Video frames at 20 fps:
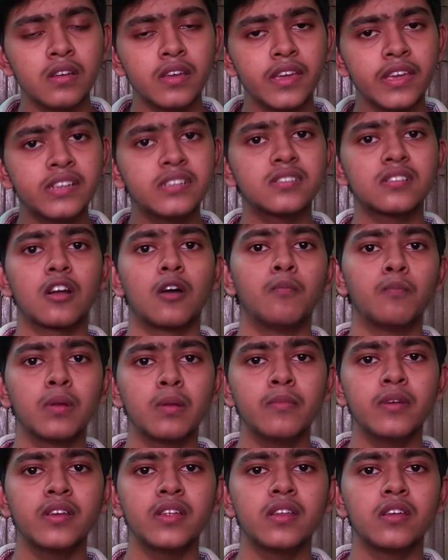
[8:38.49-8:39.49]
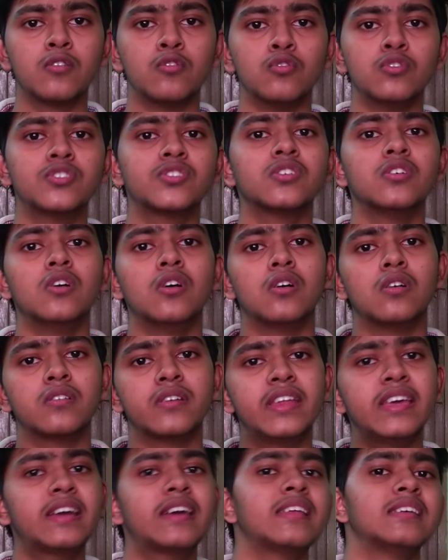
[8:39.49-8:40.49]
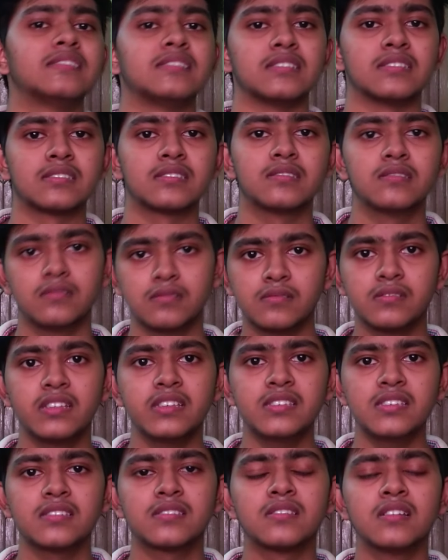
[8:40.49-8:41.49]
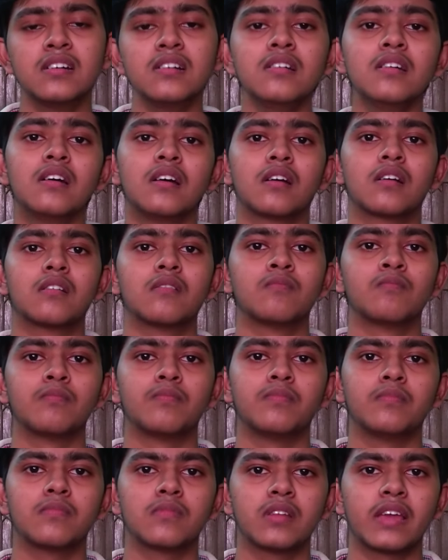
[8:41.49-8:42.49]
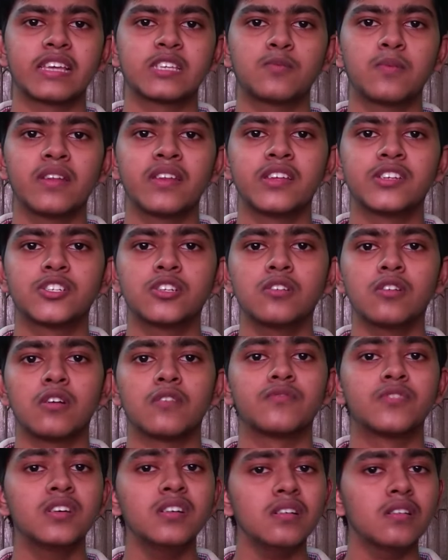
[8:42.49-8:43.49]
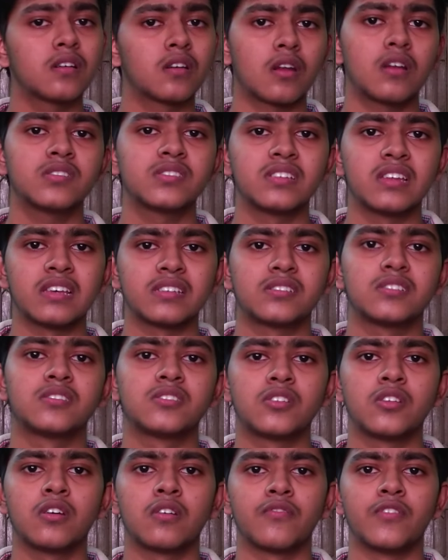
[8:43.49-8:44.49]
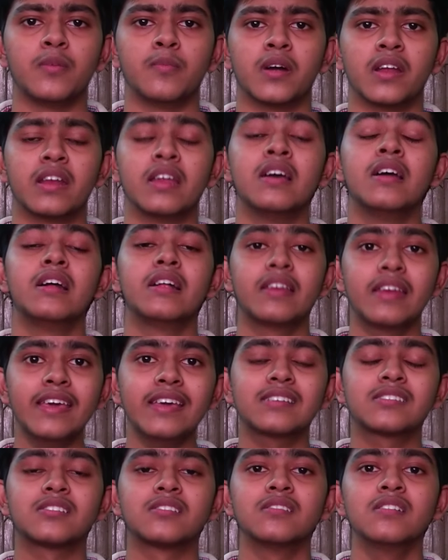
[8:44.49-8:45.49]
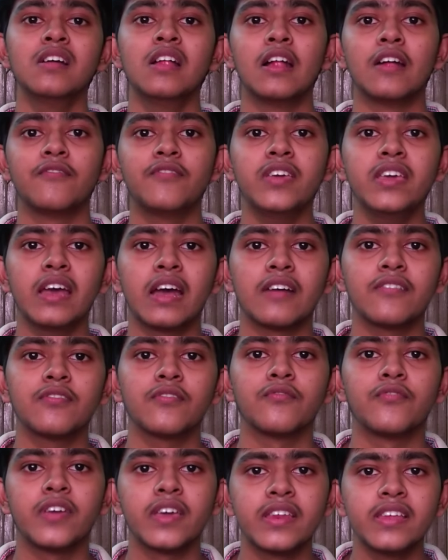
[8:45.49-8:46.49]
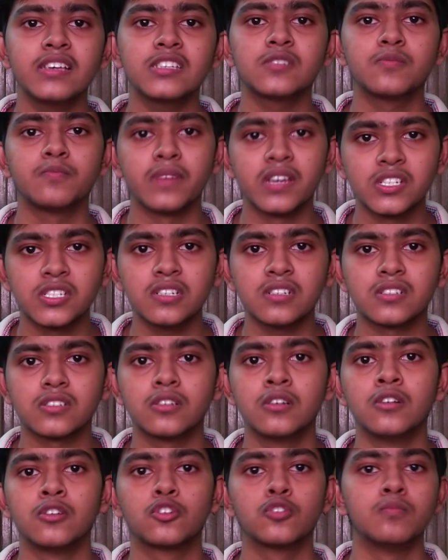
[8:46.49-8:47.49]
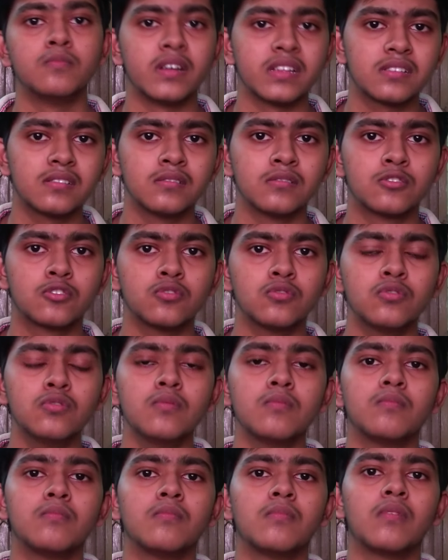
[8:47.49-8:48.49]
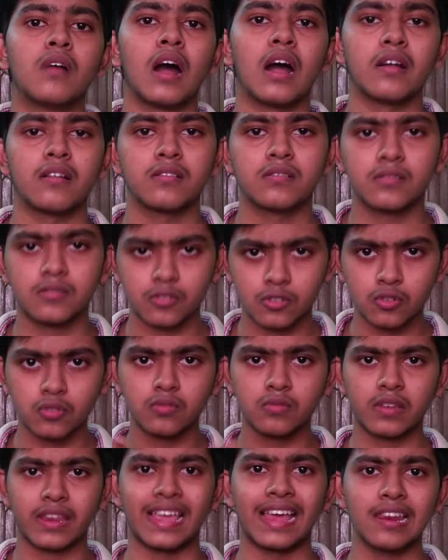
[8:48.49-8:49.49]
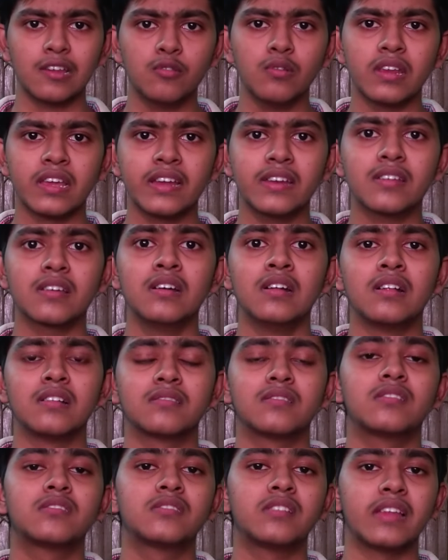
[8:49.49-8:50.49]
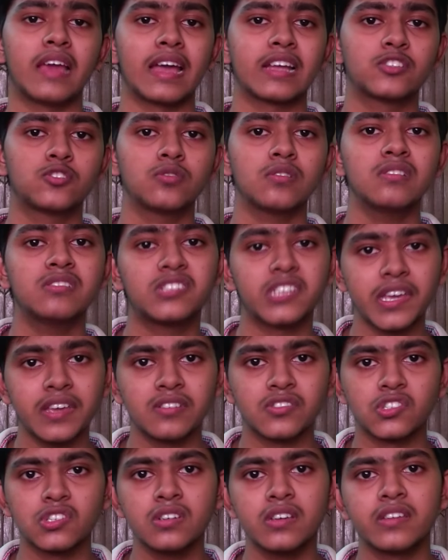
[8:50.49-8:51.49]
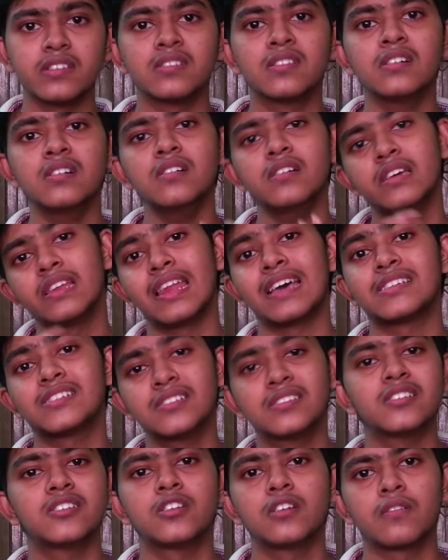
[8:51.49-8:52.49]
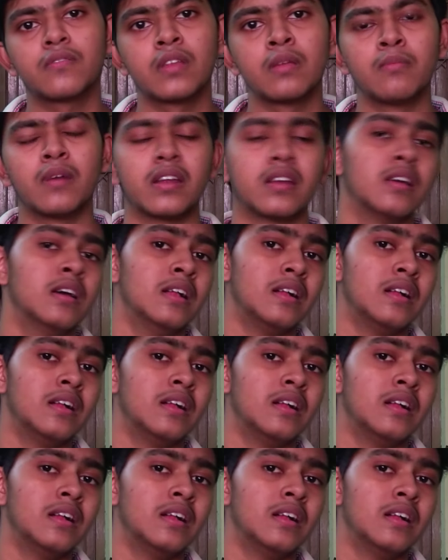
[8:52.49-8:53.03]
its complementary goods decreases. This is the explanation of the cross elasticity of demand. Next, we have various measures to calculate the actual change in the elasticity of demand.